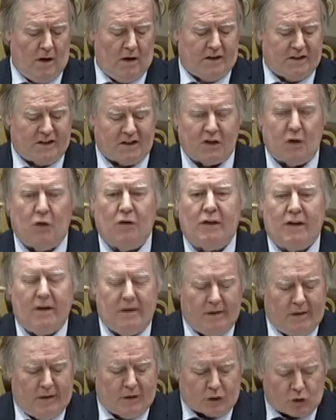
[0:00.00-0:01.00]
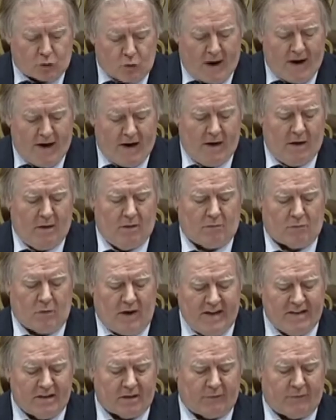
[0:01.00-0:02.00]
study, train,
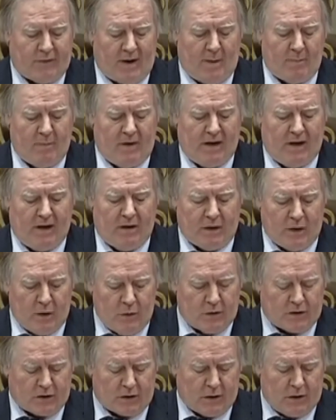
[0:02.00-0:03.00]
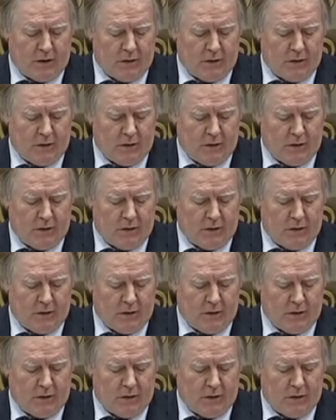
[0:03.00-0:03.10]
raise a family, use